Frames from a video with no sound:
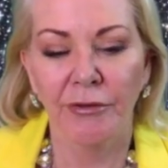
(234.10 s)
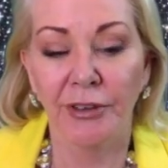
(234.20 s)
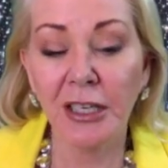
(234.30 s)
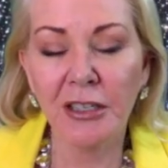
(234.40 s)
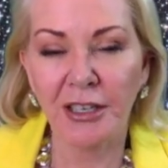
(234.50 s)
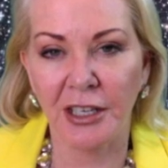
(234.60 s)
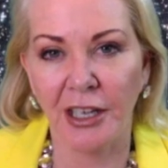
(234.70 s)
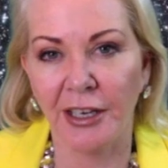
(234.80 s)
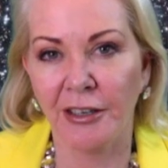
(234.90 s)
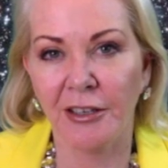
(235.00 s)
Venus in
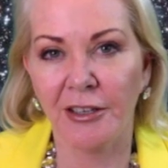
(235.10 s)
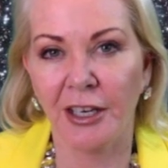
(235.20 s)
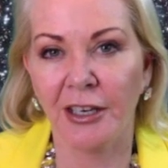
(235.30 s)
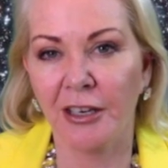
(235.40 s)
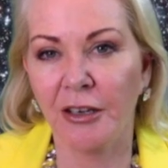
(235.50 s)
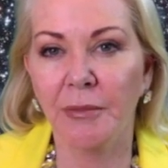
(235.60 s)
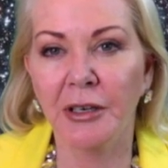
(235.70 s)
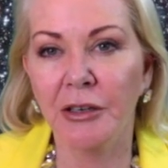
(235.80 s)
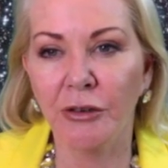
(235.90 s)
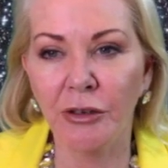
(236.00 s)
there, then it can
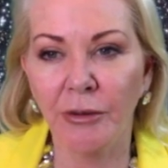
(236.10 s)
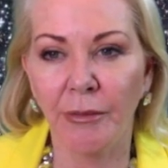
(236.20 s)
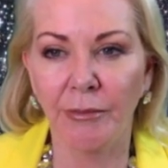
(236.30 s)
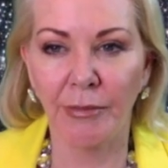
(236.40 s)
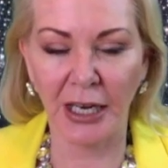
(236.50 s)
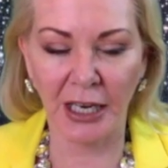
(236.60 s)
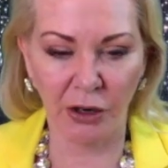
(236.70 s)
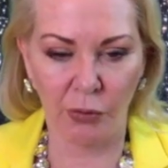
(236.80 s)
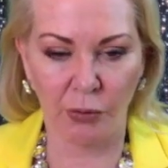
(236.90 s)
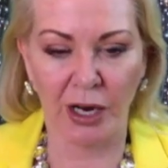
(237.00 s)
be good
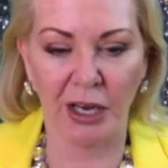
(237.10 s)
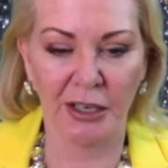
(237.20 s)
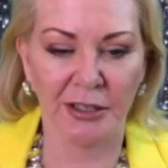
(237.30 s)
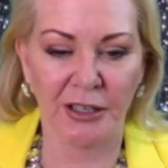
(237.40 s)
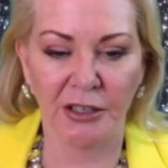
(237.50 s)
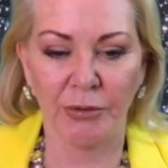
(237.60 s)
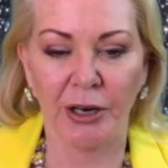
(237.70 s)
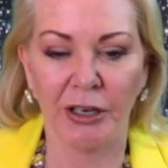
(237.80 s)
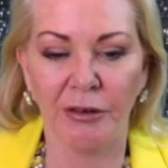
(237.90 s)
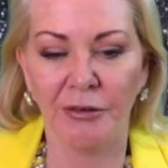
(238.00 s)
money wise as
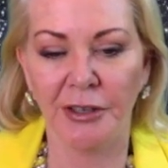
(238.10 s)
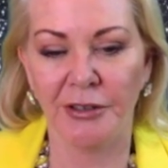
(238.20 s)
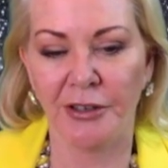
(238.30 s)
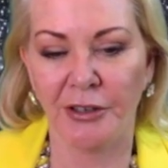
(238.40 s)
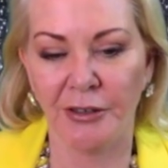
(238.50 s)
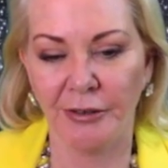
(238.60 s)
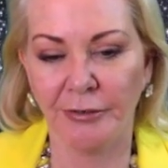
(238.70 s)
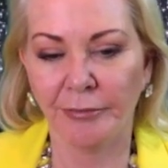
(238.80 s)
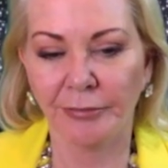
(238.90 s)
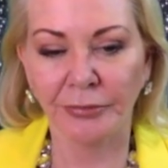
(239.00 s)
well. So,